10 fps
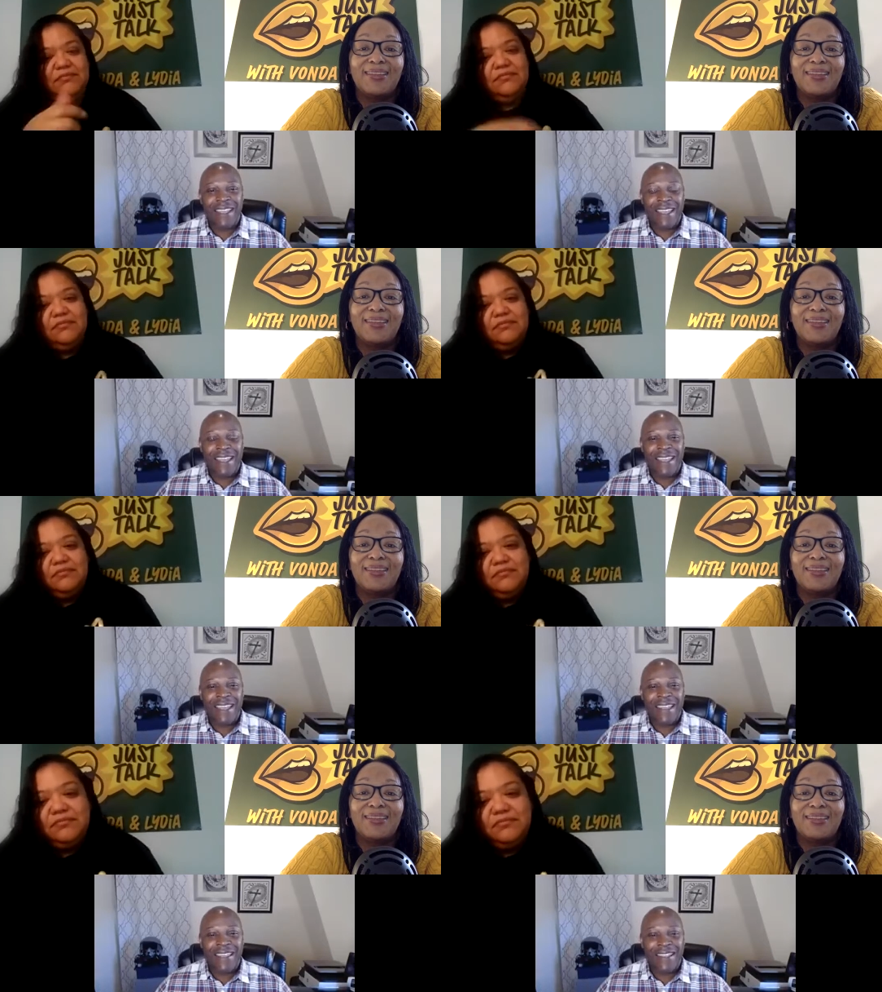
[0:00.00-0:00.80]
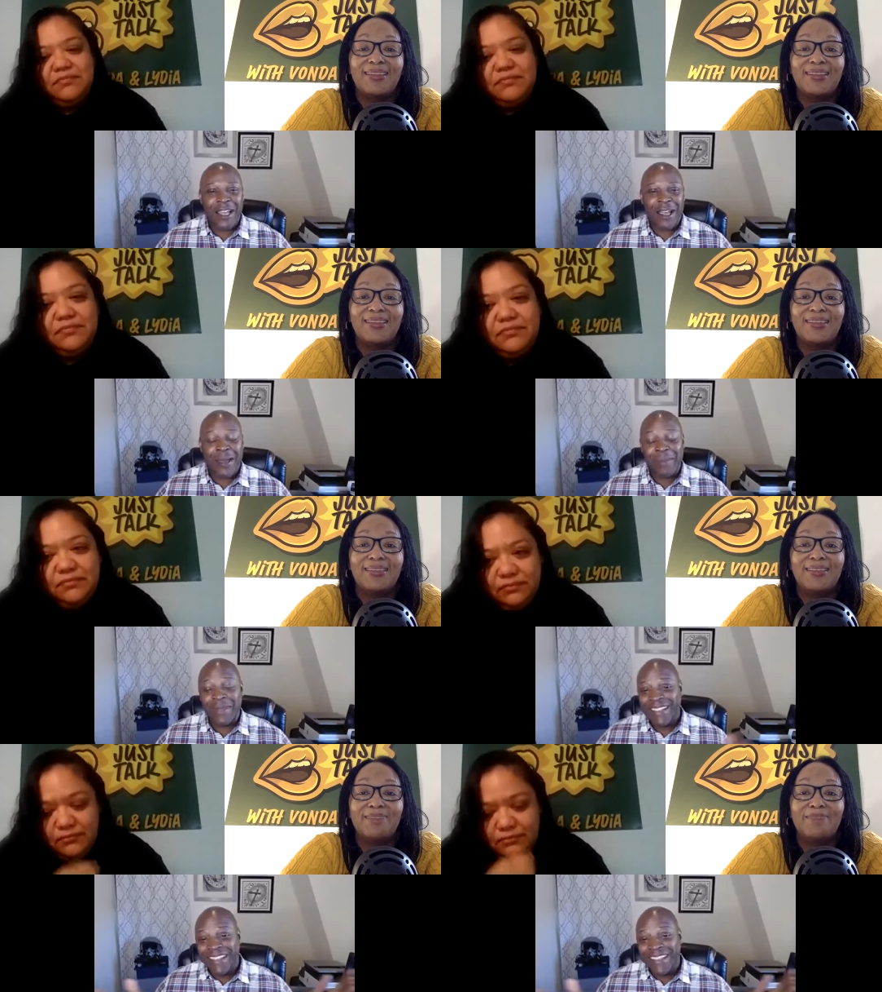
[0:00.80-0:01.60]
Speaker 1: And um,
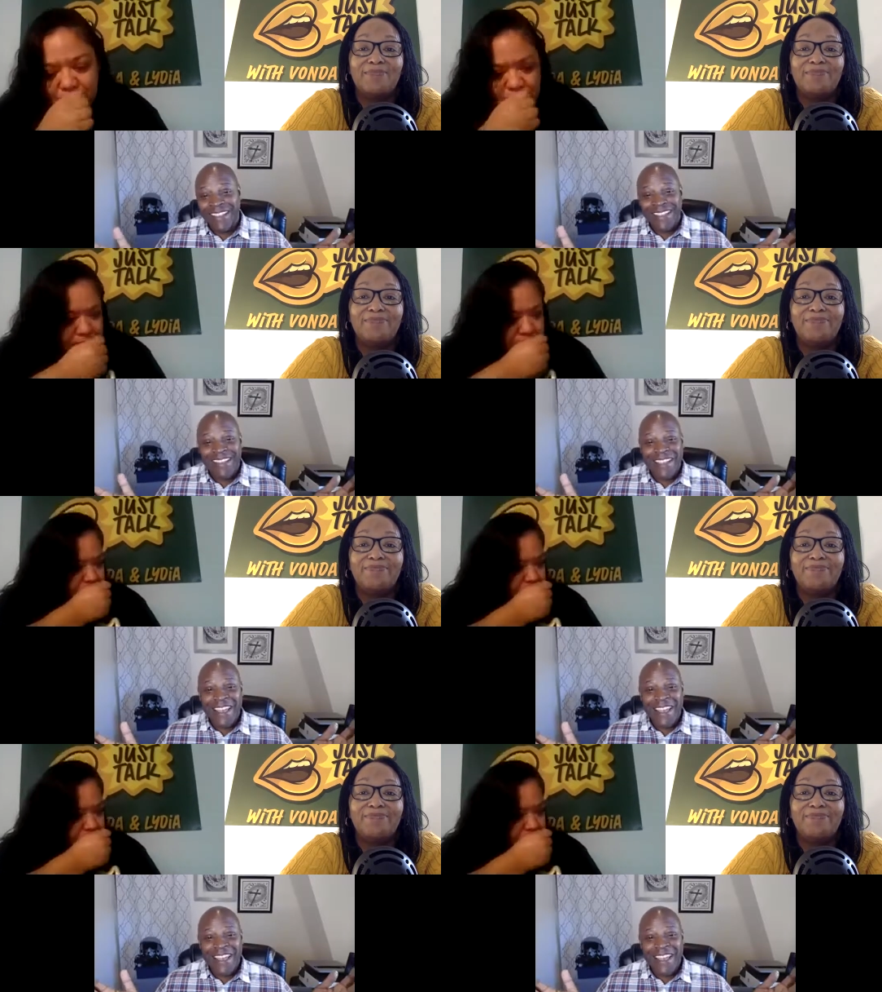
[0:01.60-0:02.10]
yeah,